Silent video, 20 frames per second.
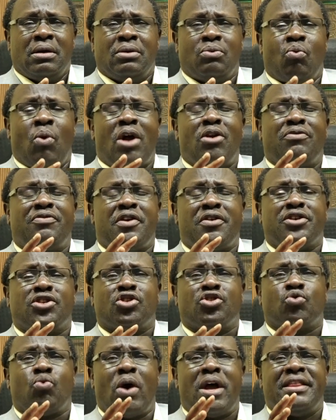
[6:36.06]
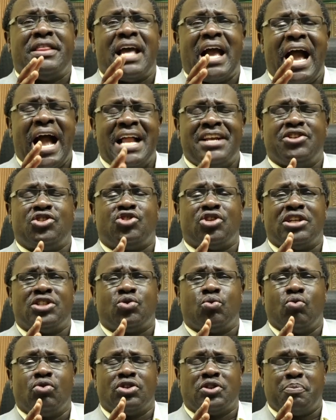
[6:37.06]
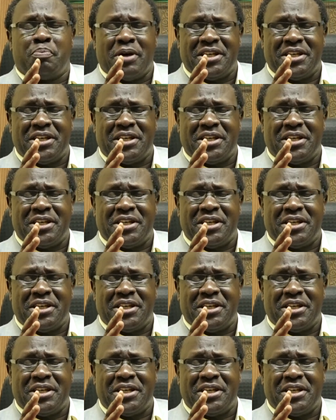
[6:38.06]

one of the reasons why the early church was